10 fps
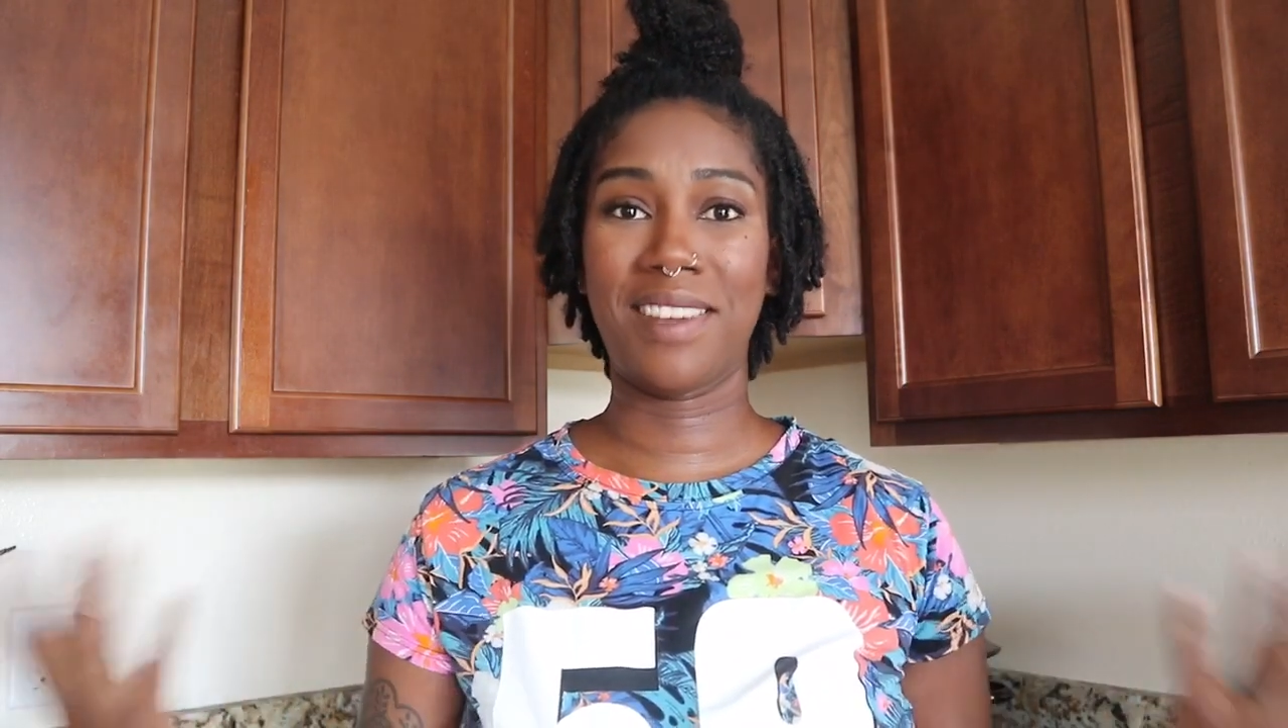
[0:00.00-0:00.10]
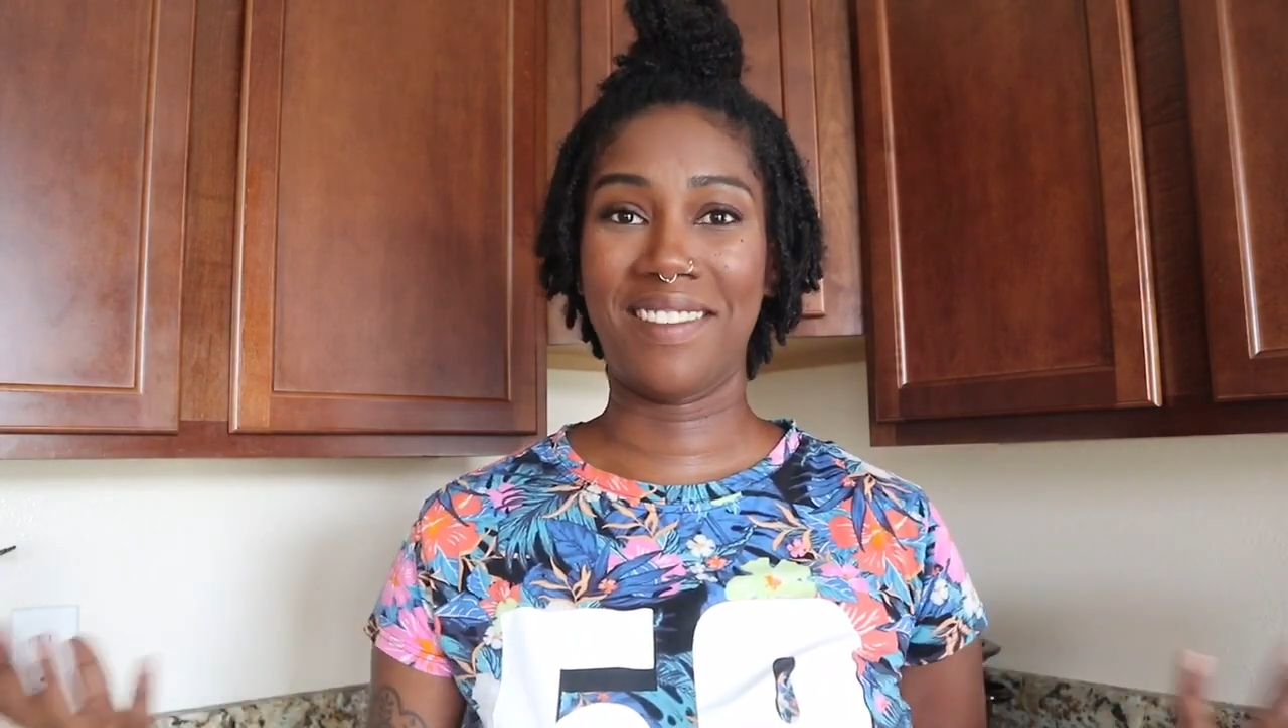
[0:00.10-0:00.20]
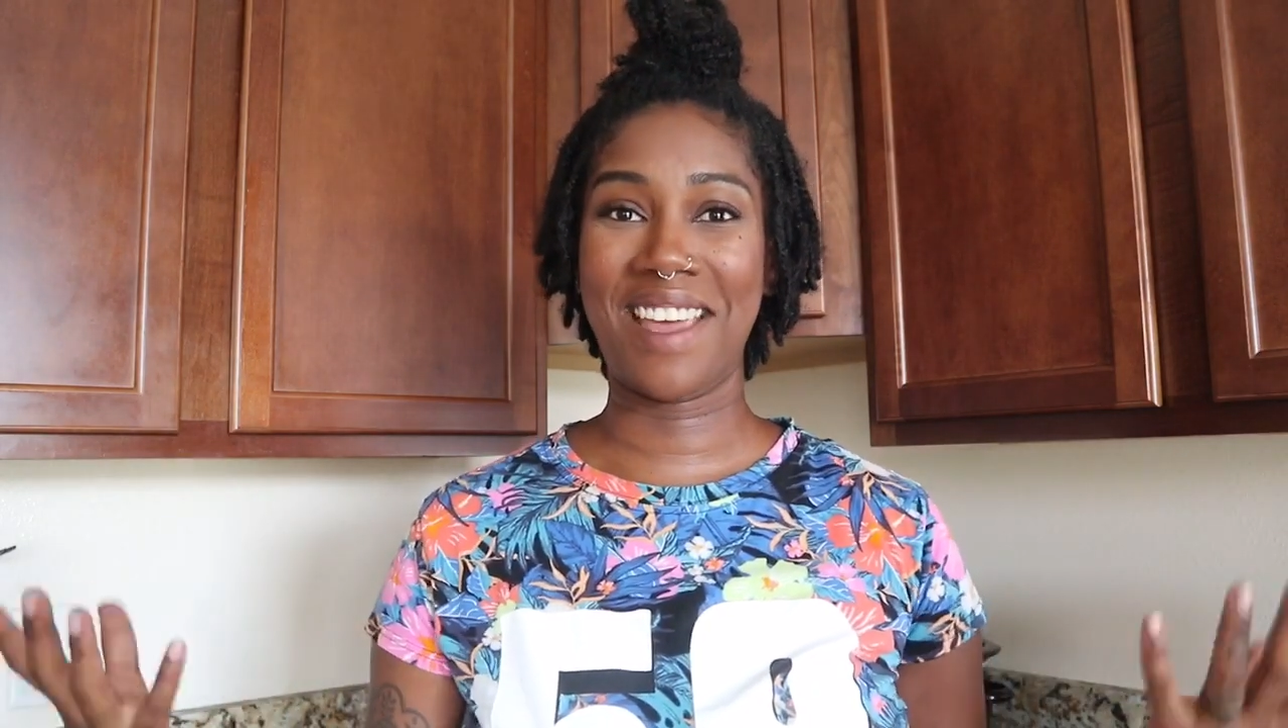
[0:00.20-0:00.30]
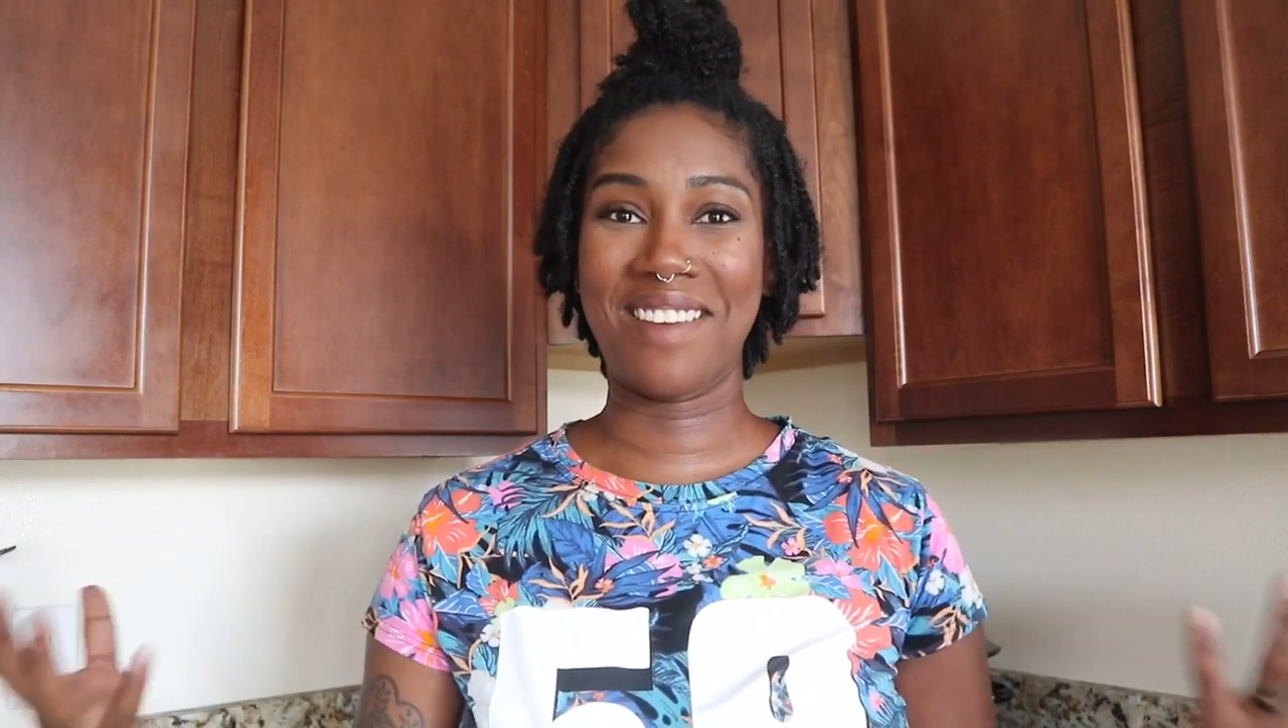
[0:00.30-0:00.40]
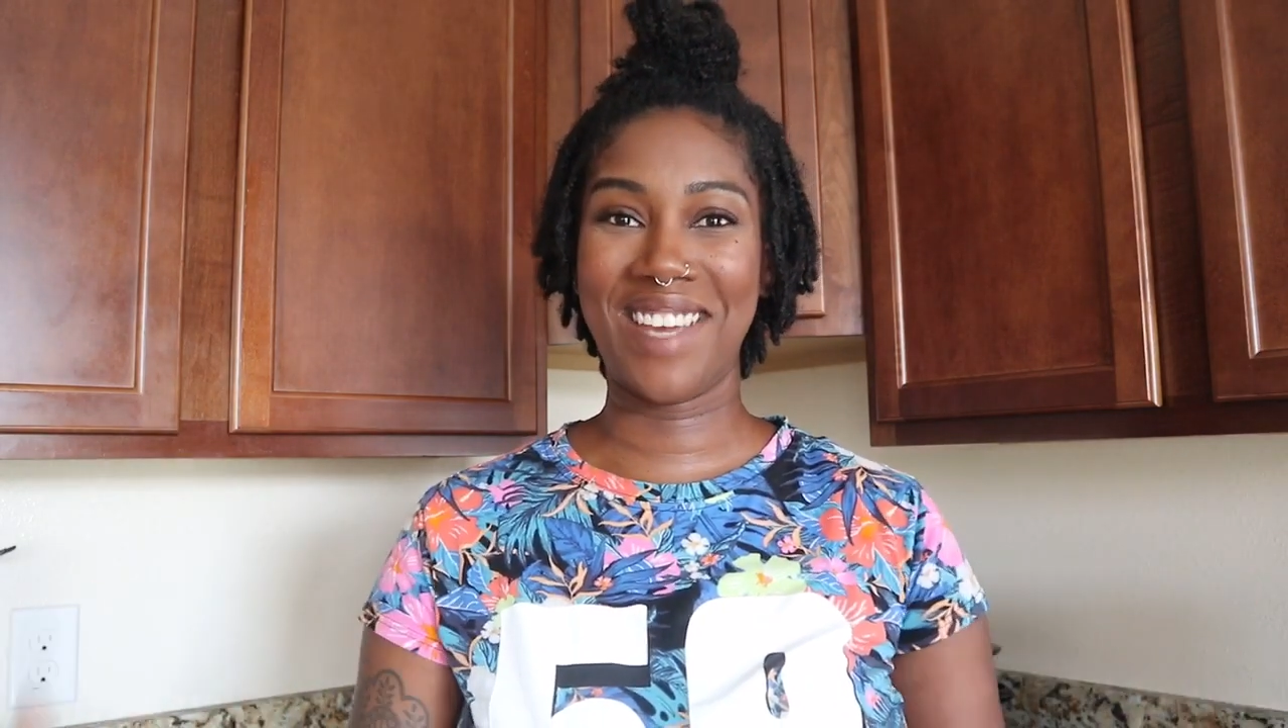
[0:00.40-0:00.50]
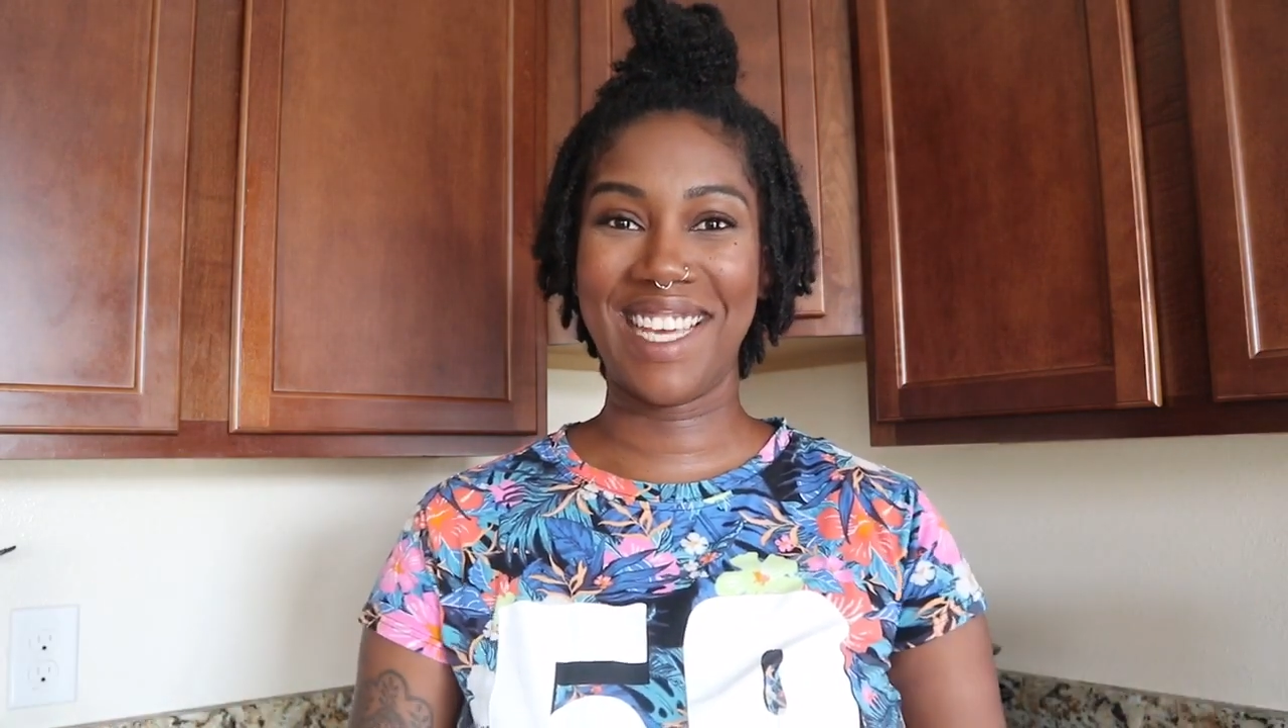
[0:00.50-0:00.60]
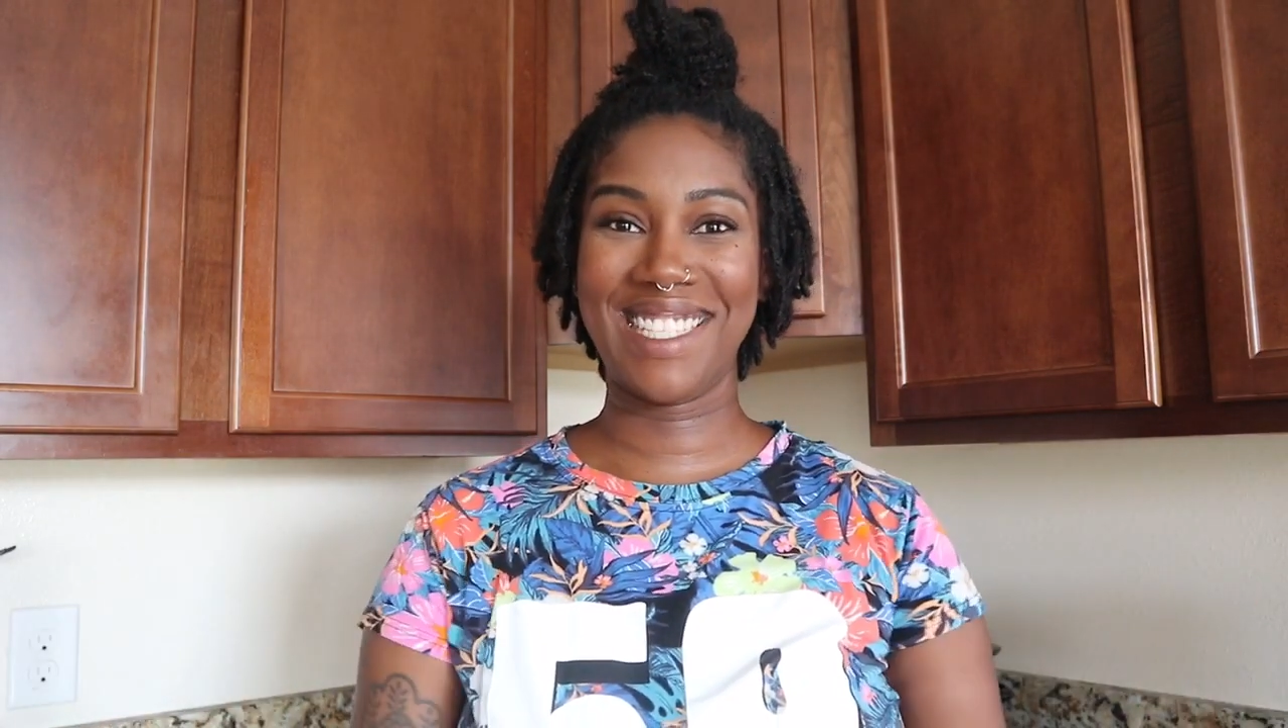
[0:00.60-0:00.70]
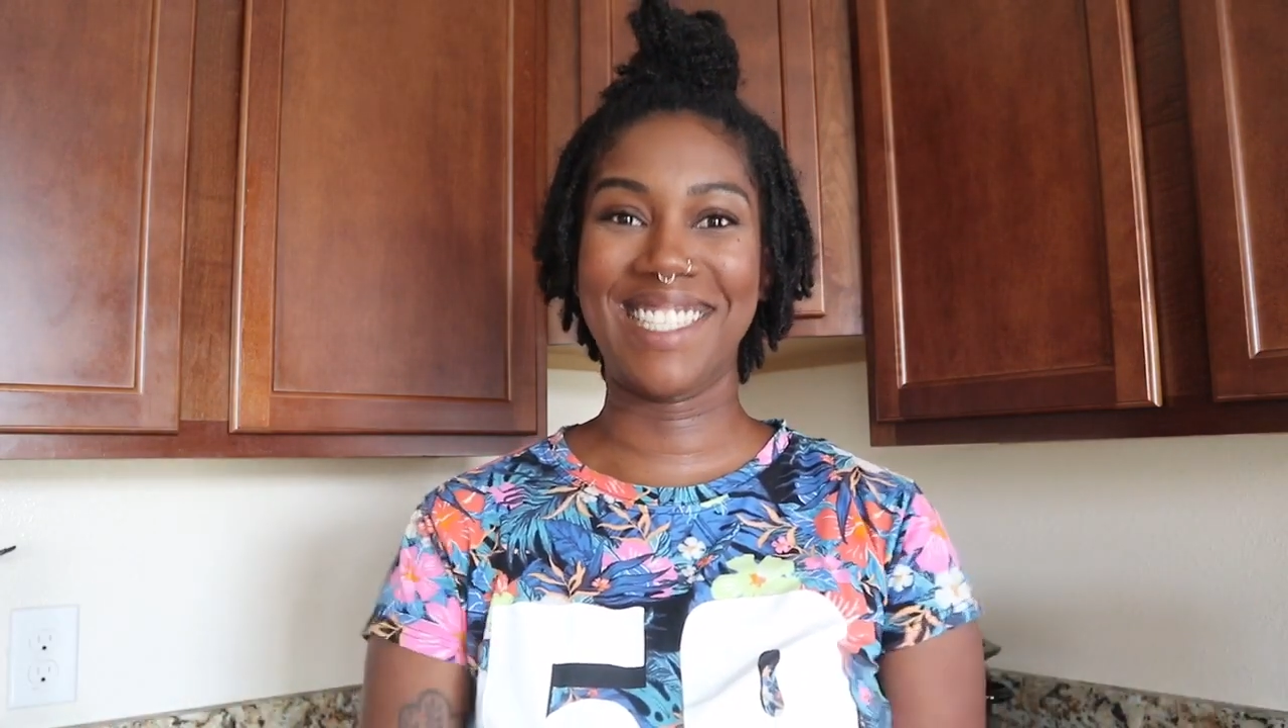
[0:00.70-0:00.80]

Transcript: if that makes